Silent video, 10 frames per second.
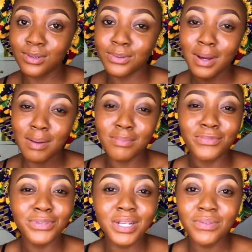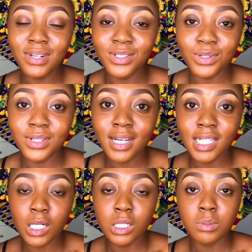so I'm really sorry guys are
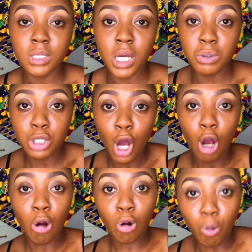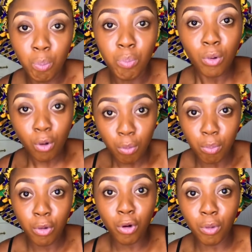going to be hearing come.
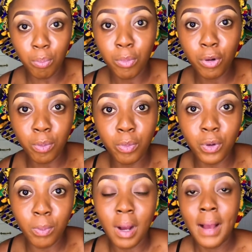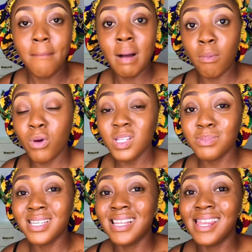But I'm going to
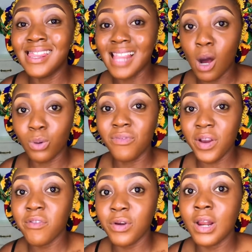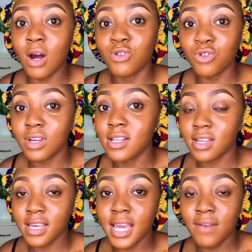be loud, very loud, so you guys
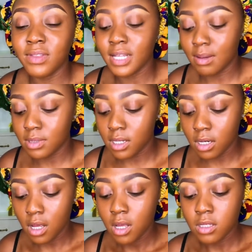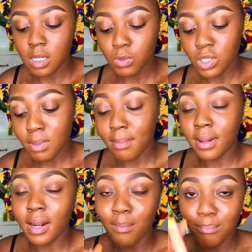can hear everything I'm saying. So I'm using my
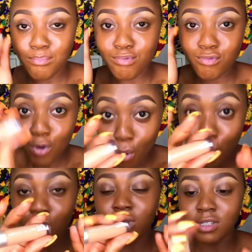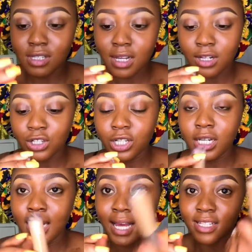Blend and Pro concealer in the shade
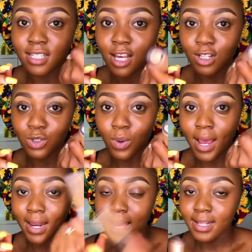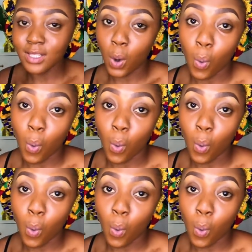Light to highlight.